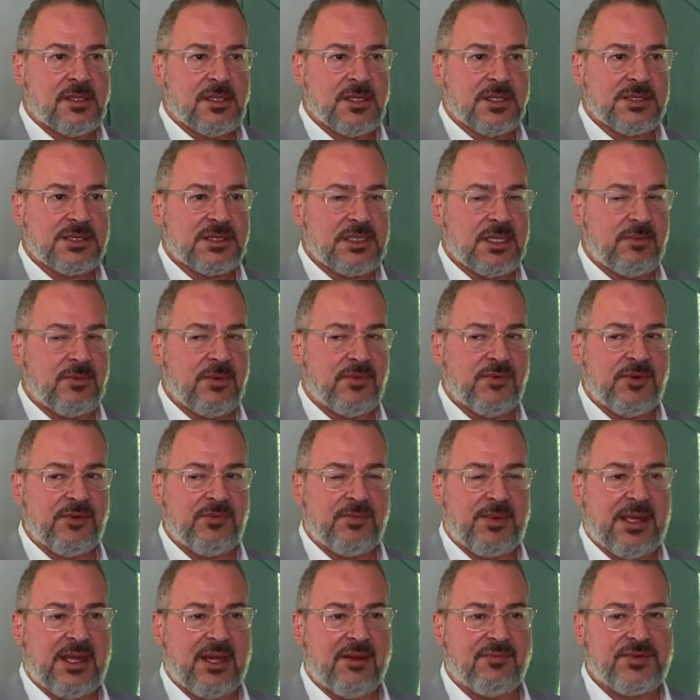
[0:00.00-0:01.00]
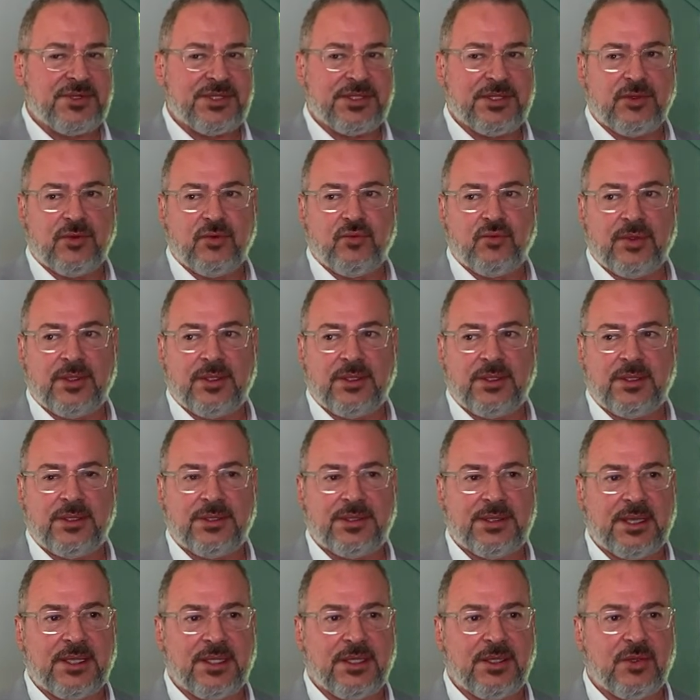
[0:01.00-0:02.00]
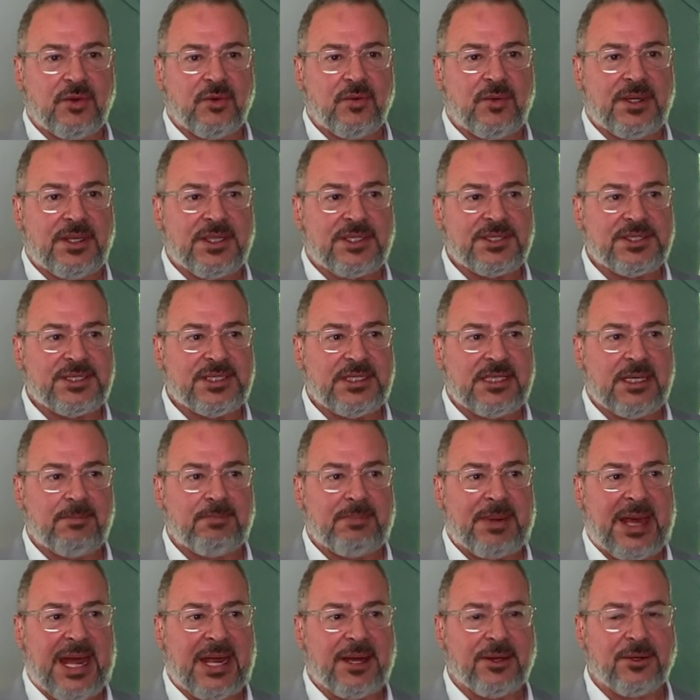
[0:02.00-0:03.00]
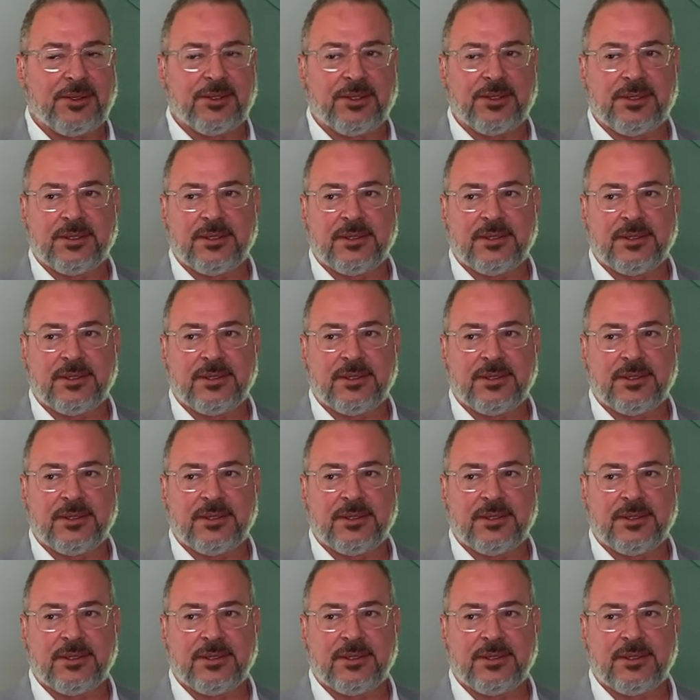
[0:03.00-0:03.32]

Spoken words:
Some of you may have children that you already see a pattern